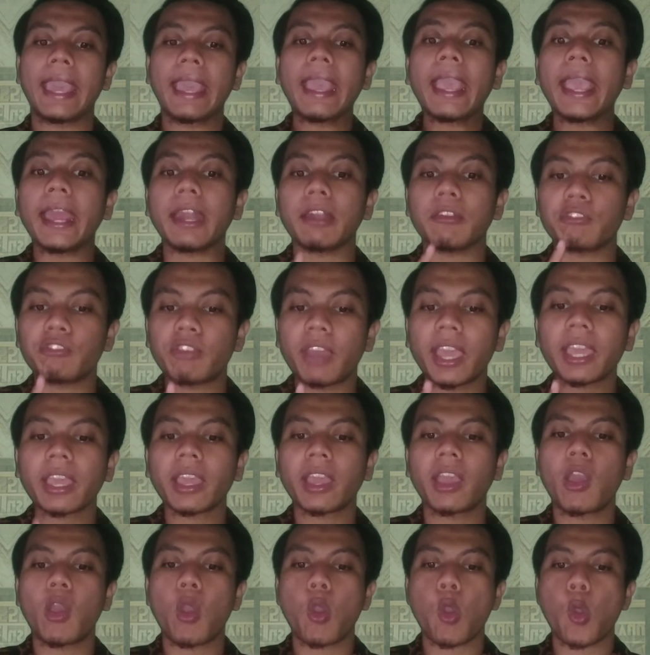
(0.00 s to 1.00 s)
In
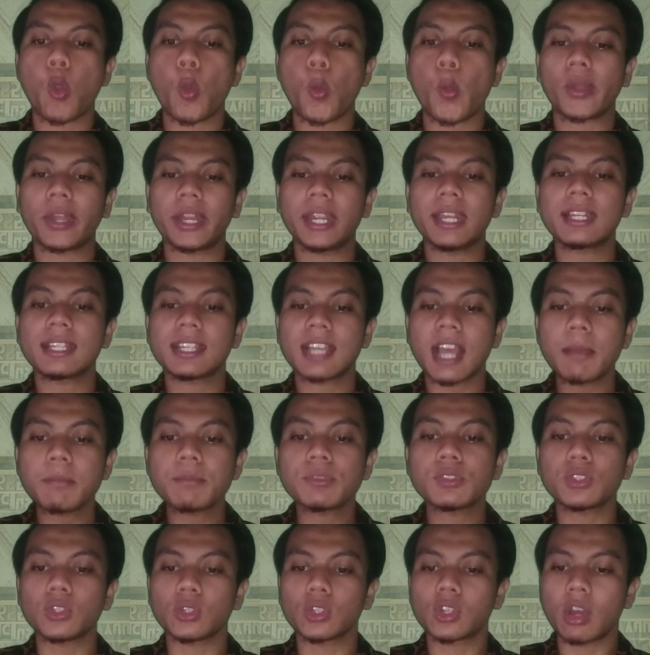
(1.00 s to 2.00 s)
fact, when it
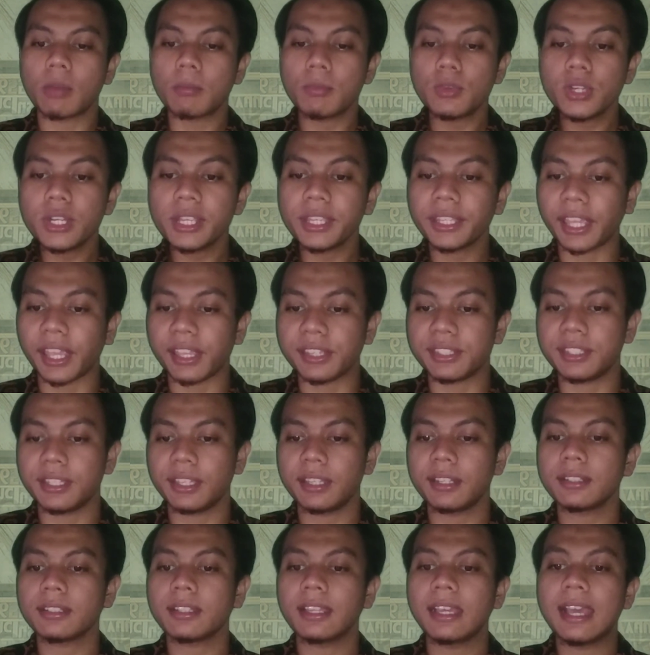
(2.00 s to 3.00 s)
comes to
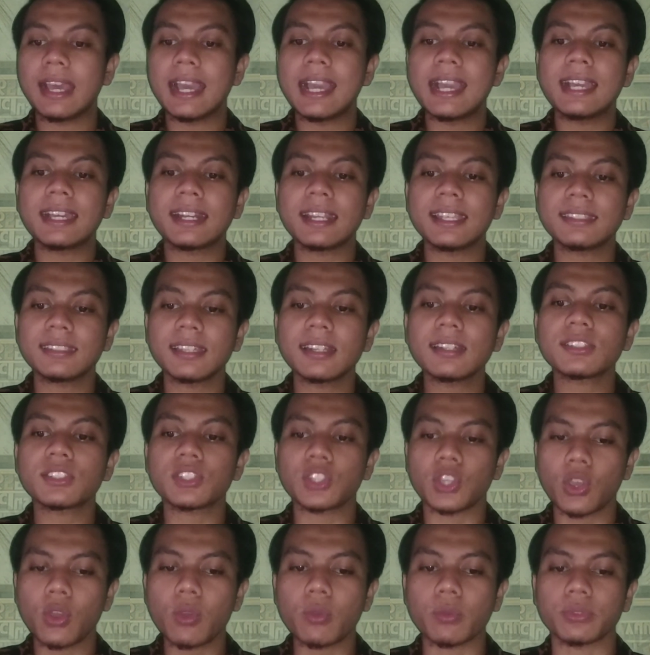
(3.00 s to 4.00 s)
communication, research
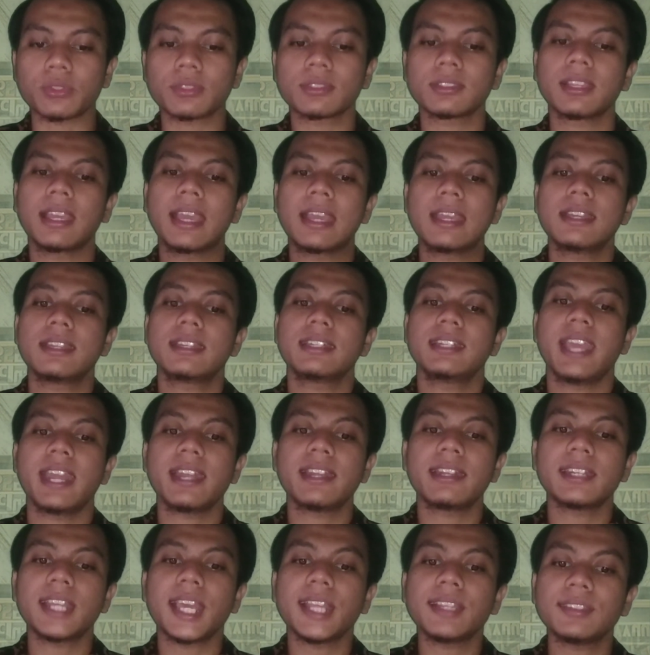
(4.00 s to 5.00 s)
shows that
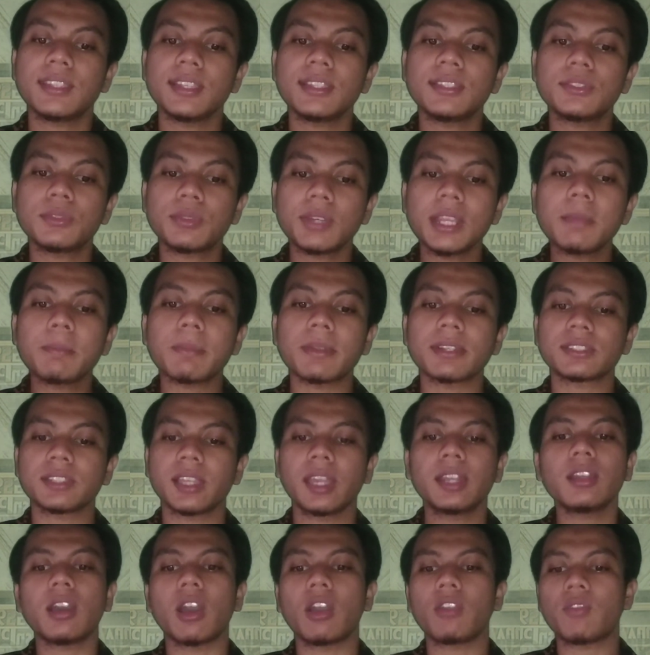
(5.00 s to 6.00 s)
93%
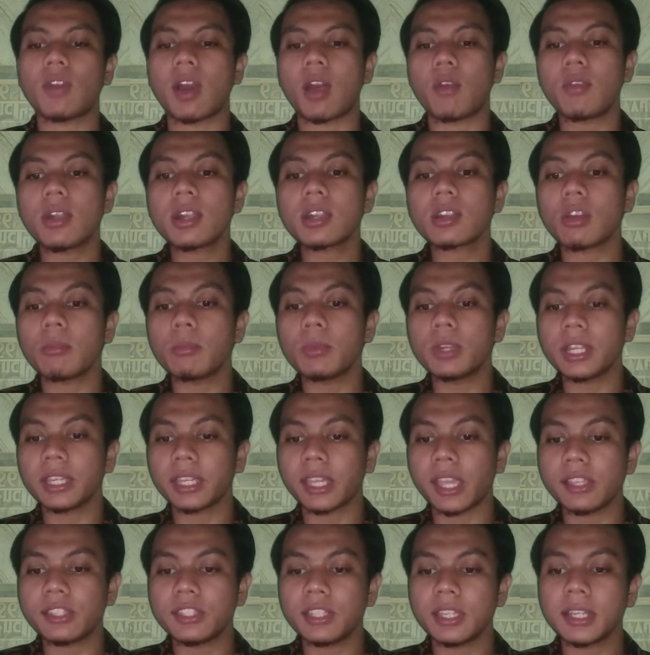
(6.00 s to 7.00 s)
of our
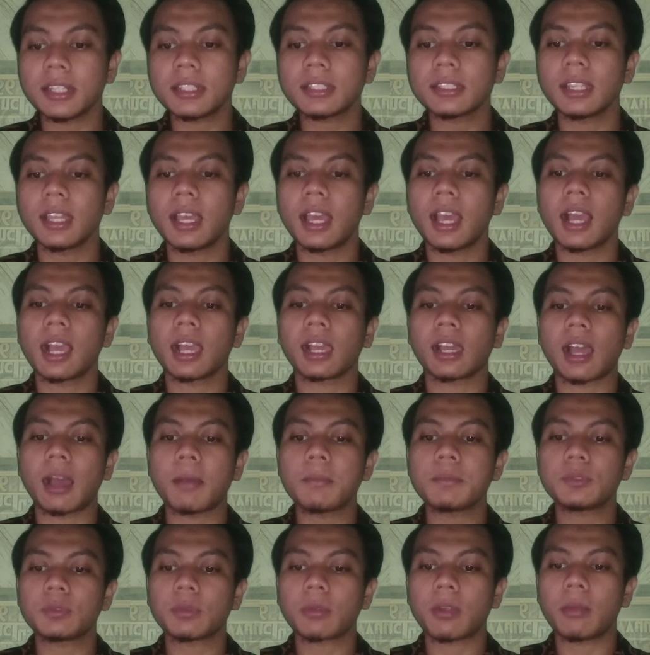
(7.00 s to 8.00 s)
communication
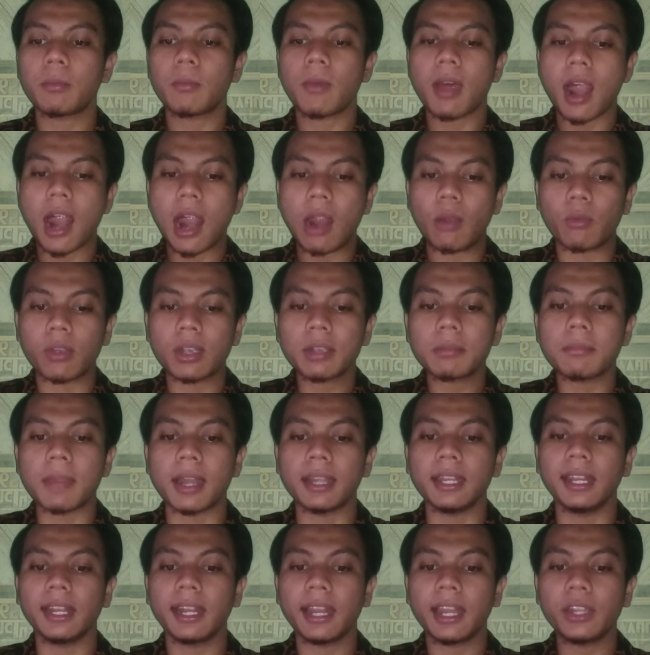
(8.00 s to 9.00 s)
comes from our
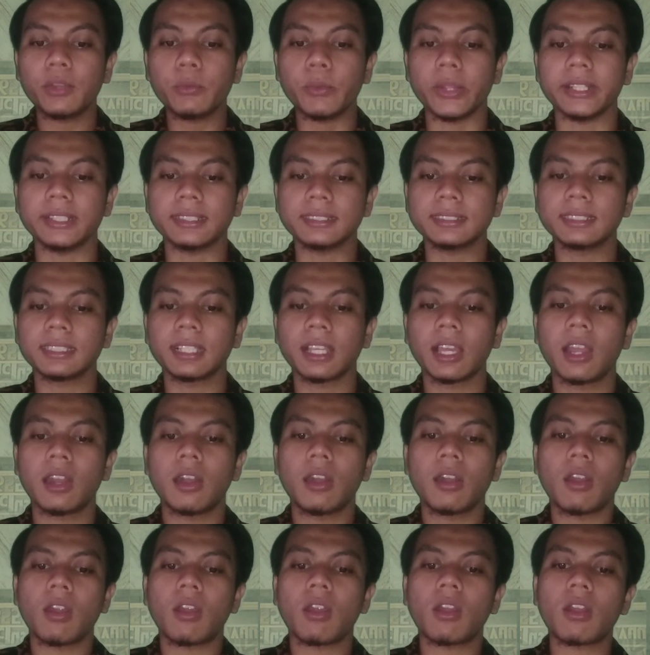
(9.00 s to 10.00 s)
body language,
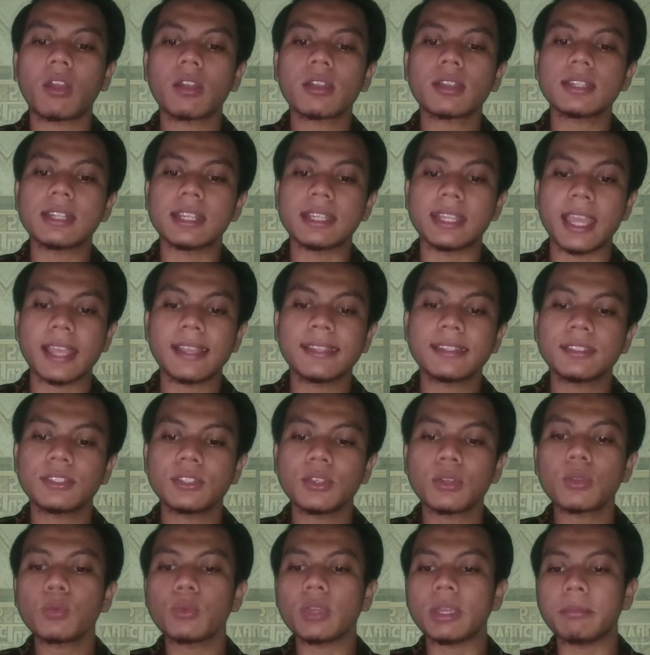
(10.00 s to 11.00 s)
or the
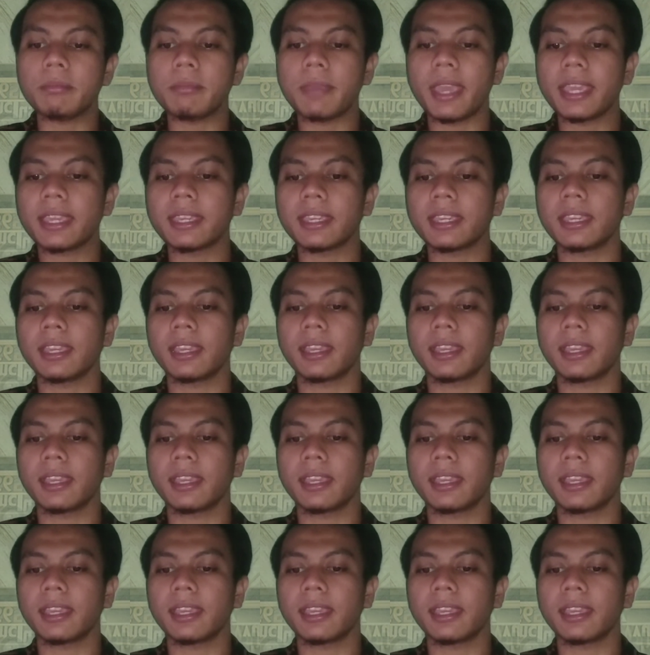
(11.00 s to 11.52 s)
gesture we make,